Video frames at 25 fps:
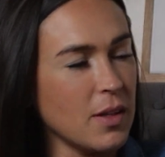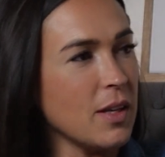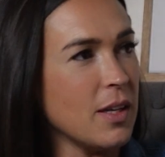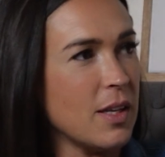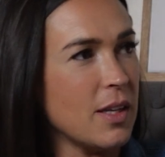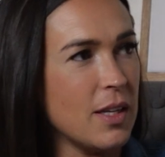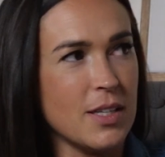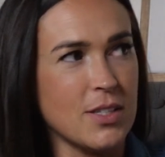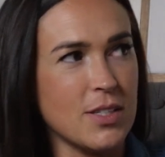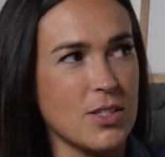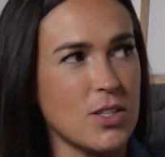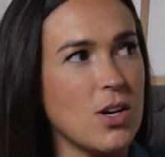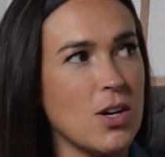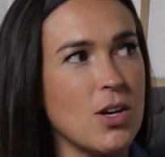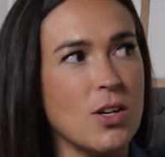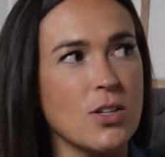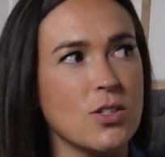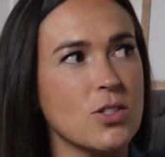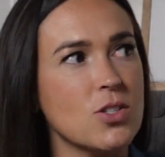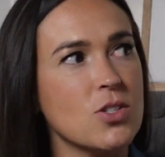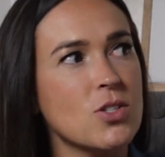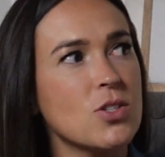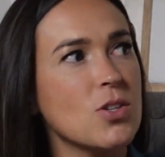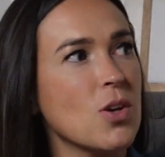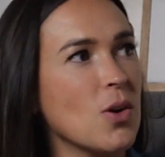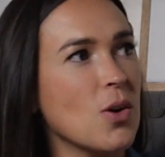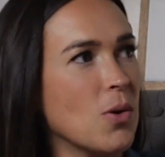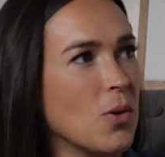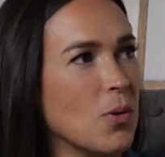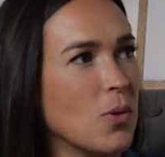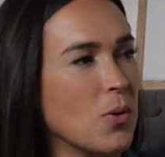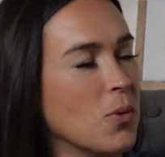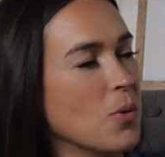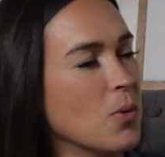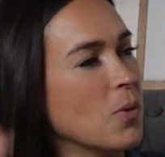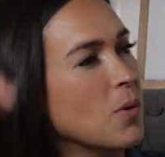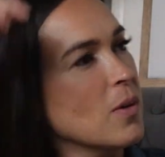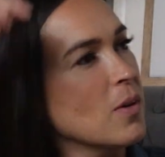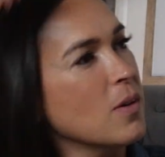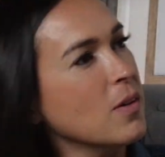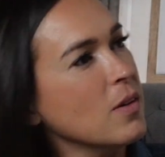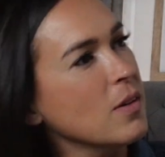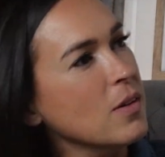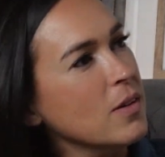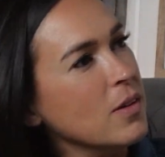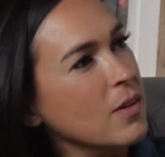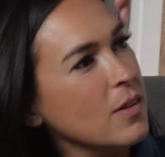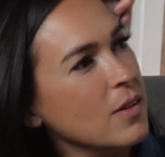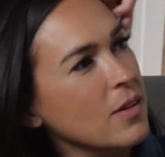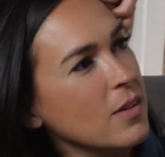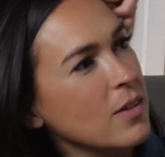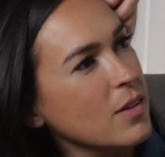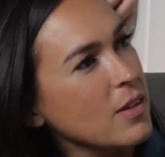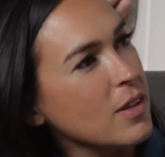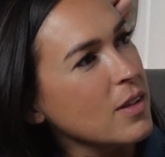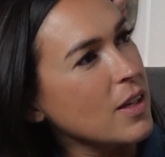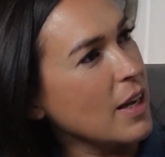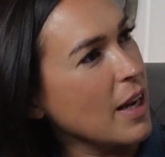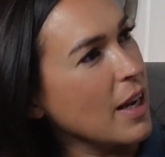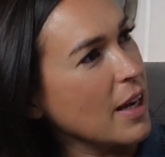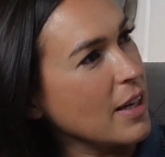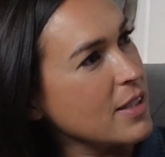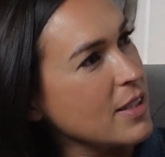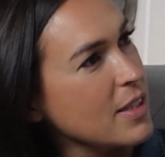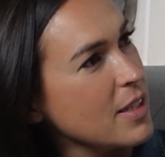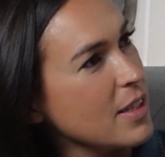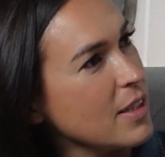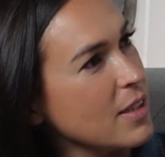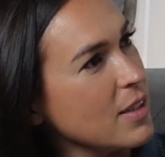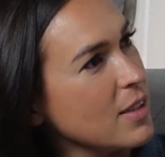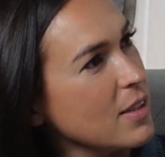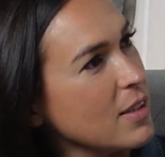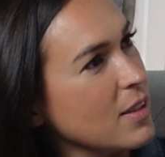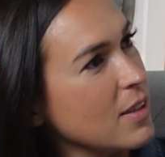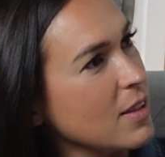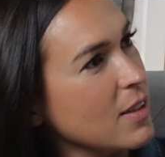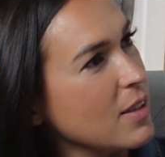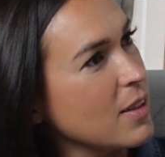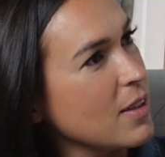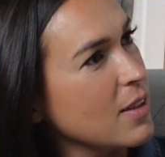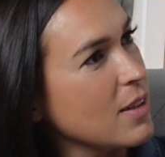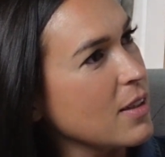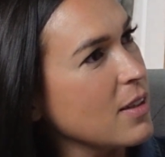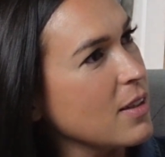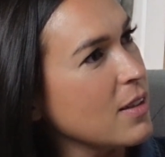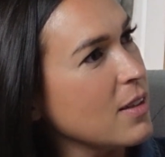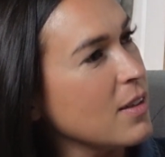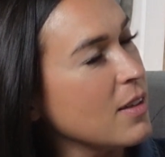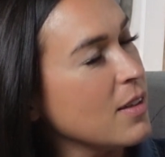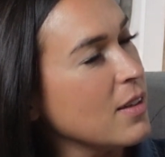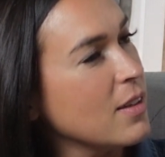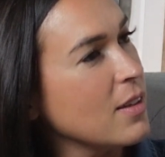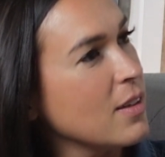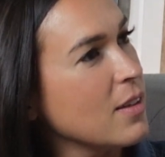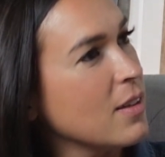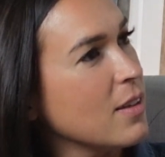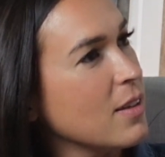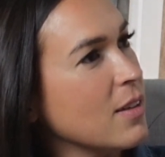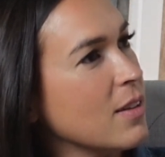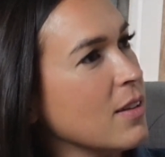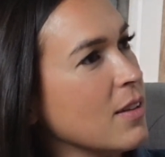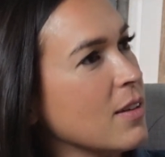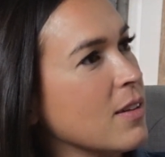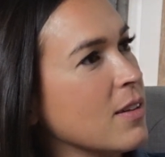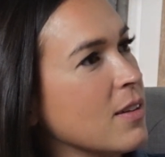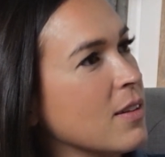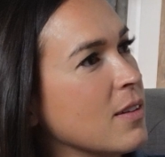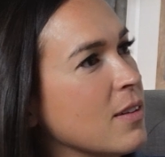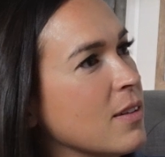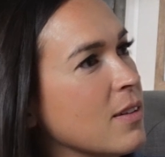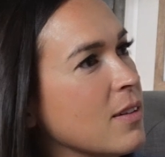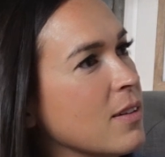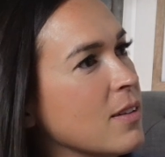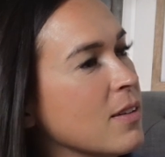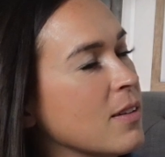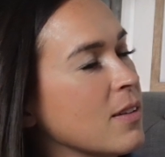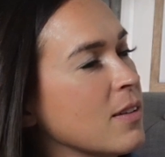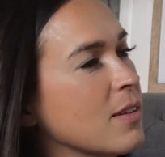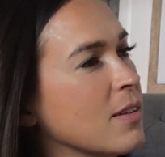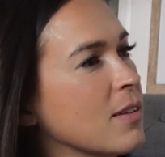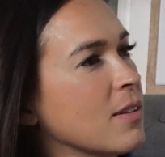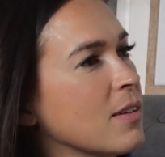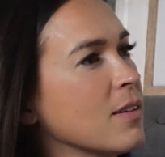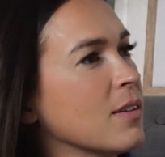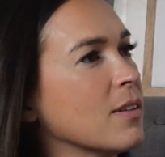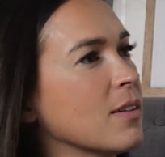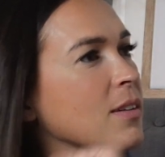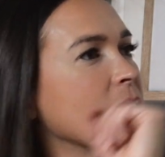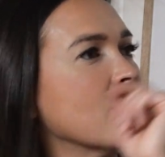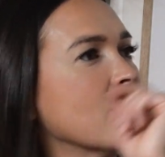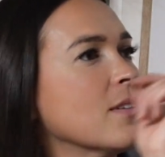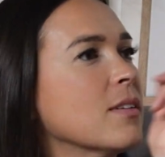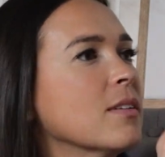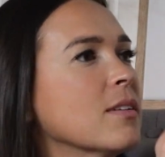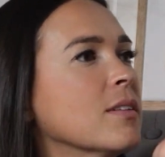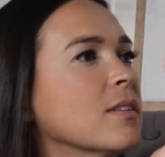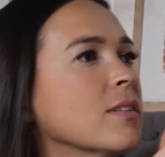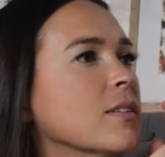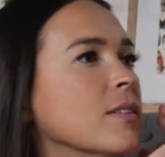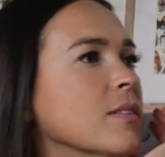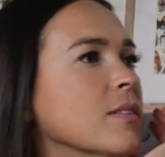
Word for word: it is all so connected. Yeah. Isn't it amazing